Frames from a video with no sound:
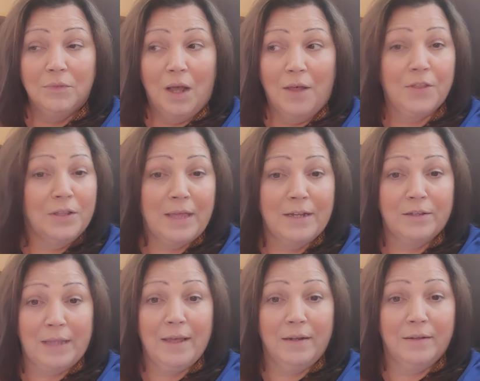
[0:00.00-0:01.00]
I think
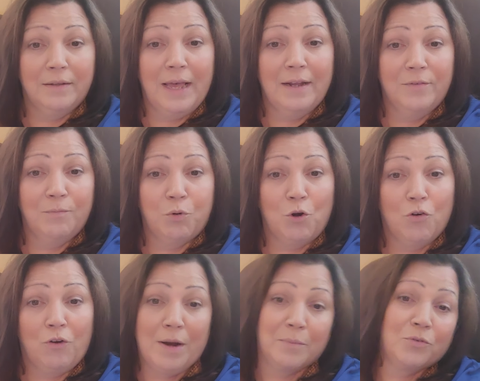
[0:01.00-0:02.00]
that
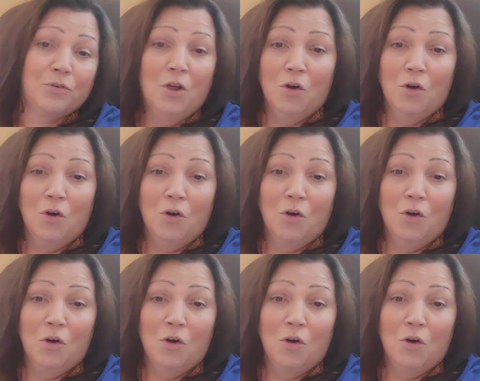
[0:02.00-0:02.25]
program's